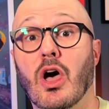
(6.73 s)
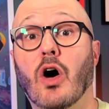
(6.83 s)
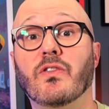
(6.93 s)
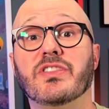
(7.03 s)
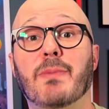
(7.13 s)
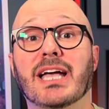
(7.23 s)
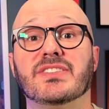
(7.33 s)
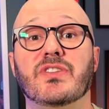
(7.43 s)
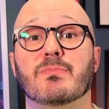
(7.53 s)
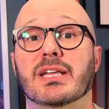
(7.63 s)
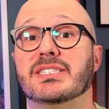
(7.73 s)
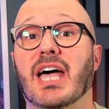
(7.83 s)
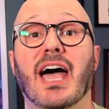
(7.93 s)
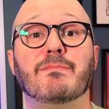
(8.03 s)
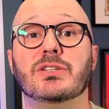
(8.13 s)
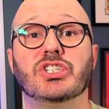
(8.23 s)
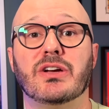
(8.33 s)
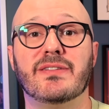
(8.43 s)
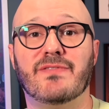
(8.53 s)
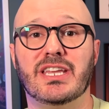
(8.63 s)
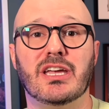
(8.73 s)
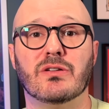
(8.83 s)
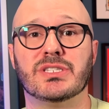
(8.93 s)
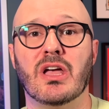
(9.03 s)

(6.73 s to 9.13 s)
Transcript: Over the past few months, I've been sharing videos